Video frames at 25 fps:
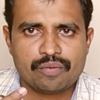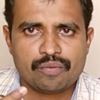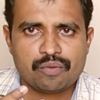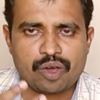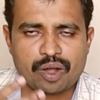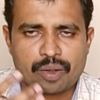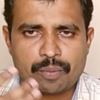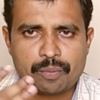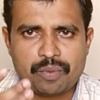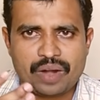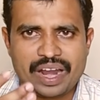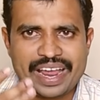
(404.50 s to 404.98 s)

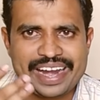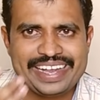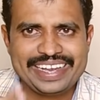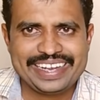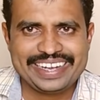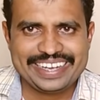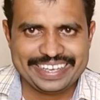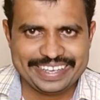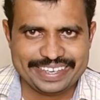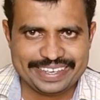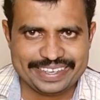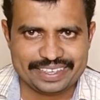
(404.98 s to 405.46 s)
for blind
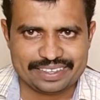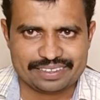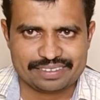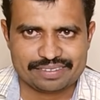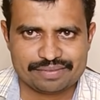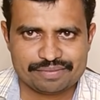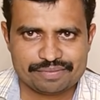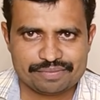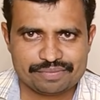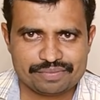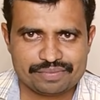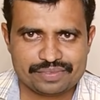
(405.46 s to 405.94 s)
editing
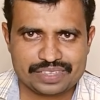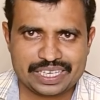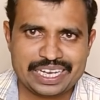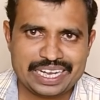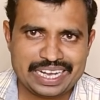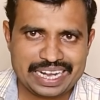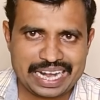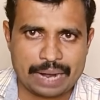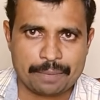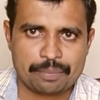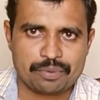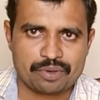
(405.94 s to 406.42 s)

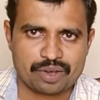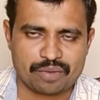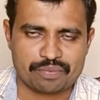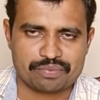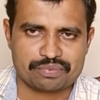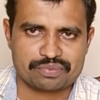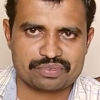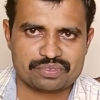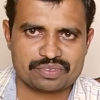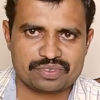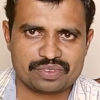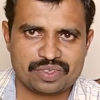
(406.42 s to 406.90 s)
in
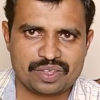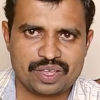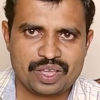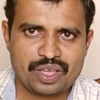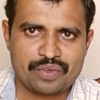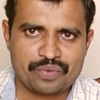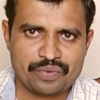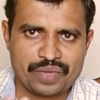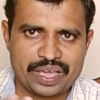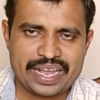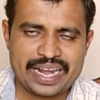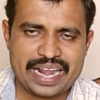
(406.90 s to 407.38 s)
laptops,
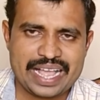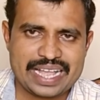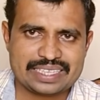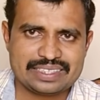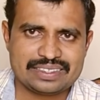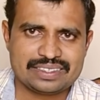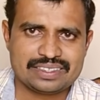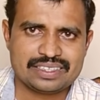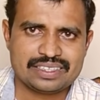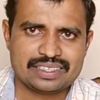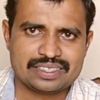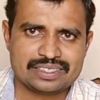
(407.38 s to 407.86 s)

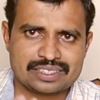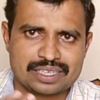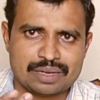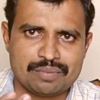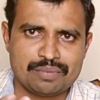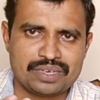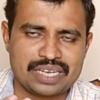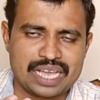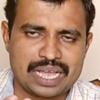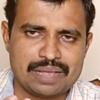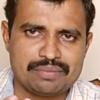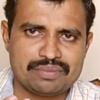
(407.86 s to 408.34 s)
whereas
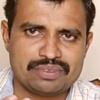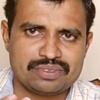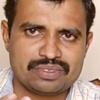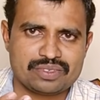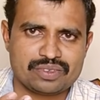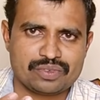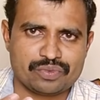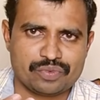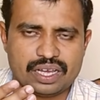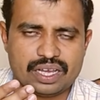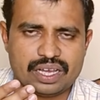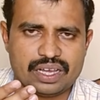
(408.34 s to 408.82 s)

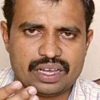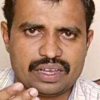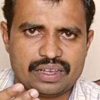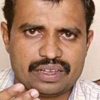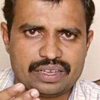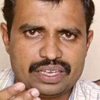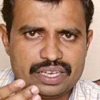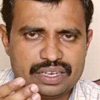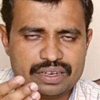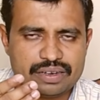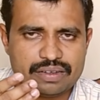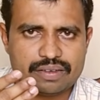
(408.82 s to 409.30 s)
sometimes
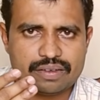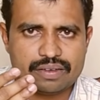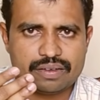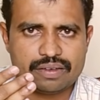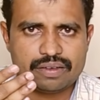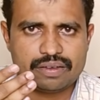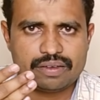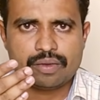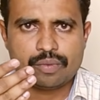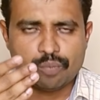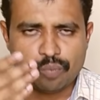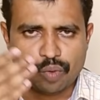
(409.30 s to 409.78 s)
in
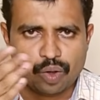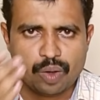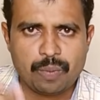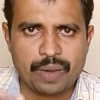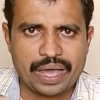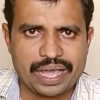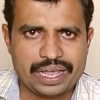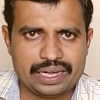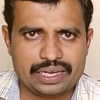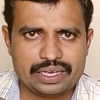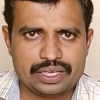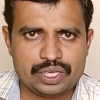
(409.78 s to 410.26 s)

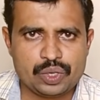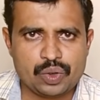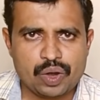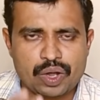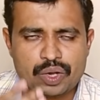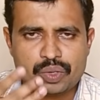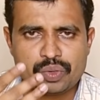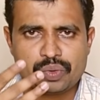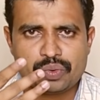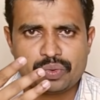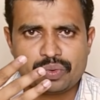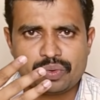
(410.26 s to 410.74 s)
mobile you
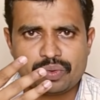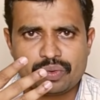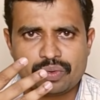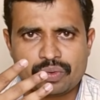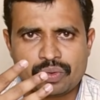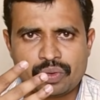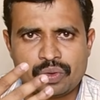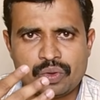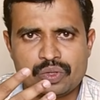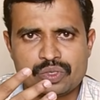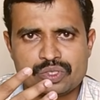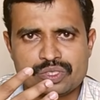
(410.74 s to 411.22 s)
have to
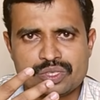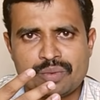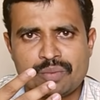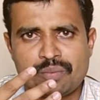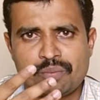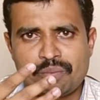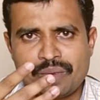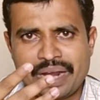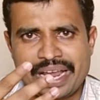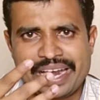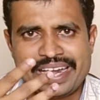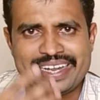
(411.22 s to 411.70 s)
go
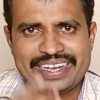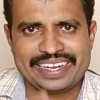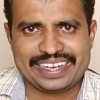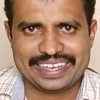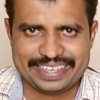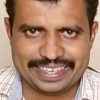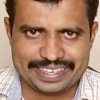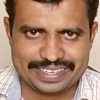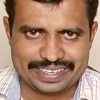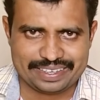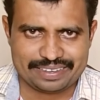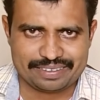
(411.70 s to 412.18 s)
some blind
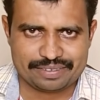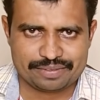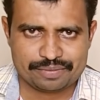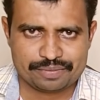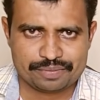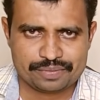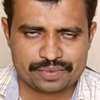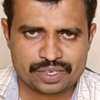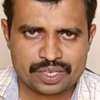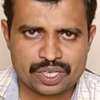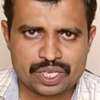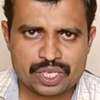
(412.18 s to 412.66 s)
editing.
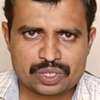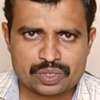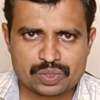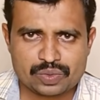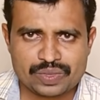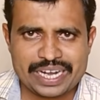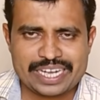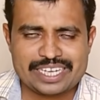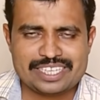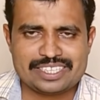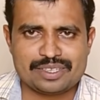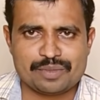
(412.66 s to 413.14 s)

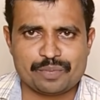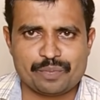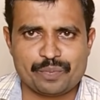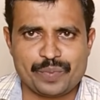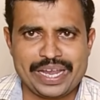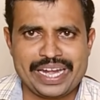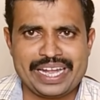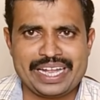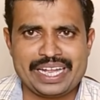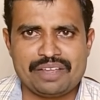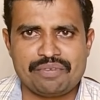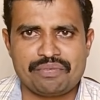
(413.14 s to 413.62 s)
So that is the
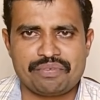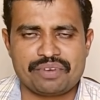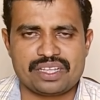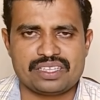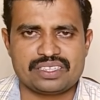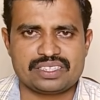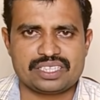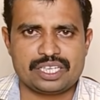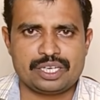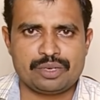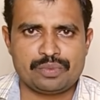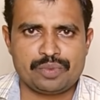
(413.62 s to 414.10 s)
main
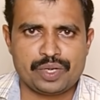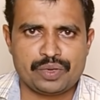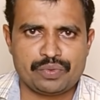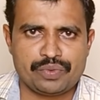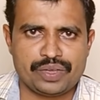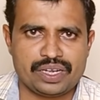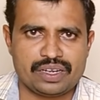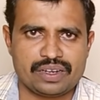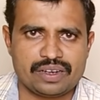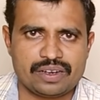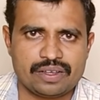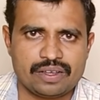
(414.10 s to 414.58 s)
difference in
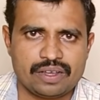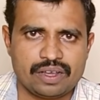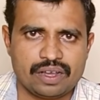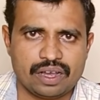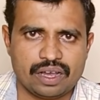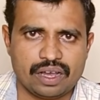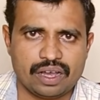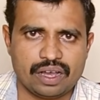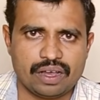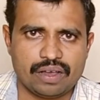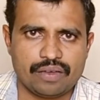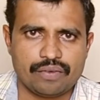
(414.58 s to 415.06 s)
between
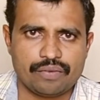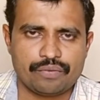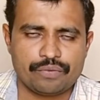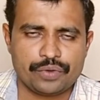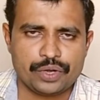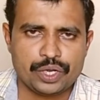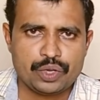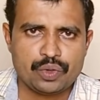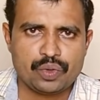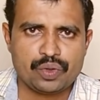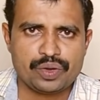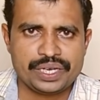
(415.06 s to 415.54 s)

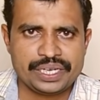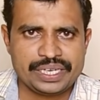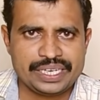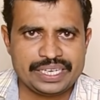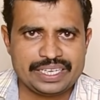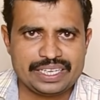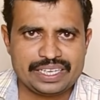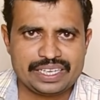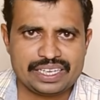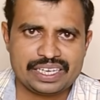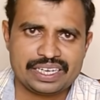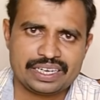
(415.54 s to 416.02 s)
video
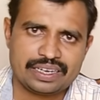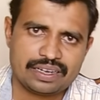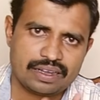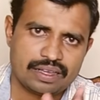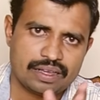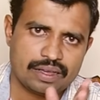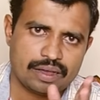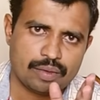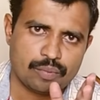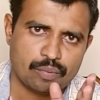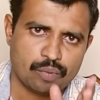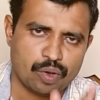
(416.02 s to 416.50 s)
editing in
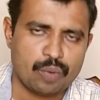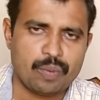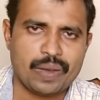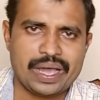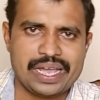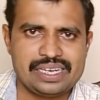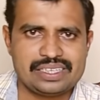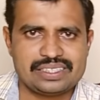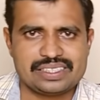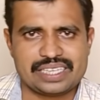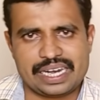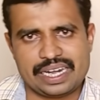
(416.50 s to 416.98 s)

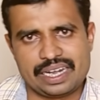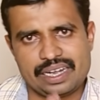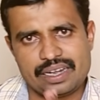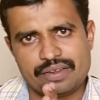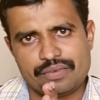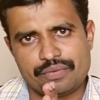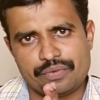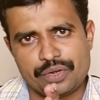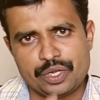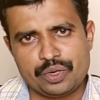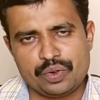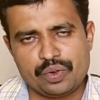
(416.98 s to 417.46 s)
mobiles
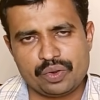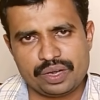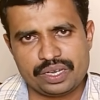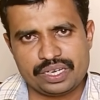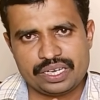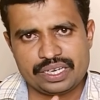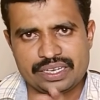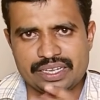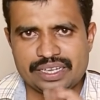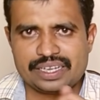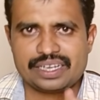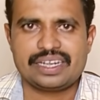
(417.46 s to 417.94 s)
and video
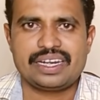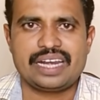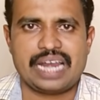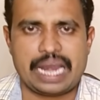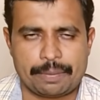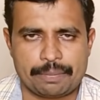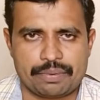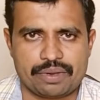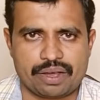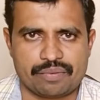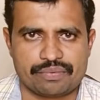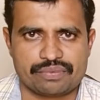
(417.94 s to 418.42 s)
editing in
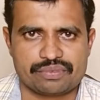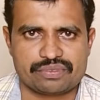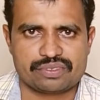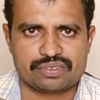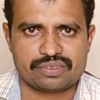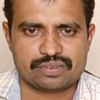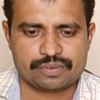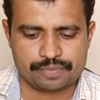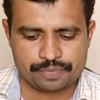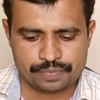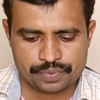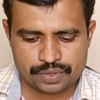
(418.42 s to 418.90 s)

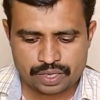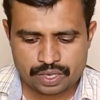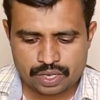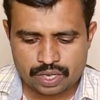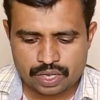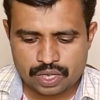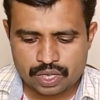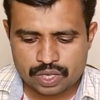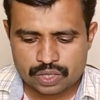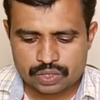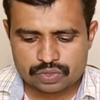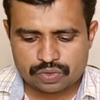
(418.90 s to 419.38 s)
laptops.
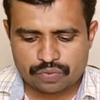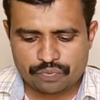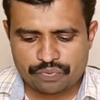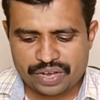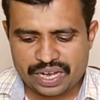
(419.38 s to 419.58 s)
So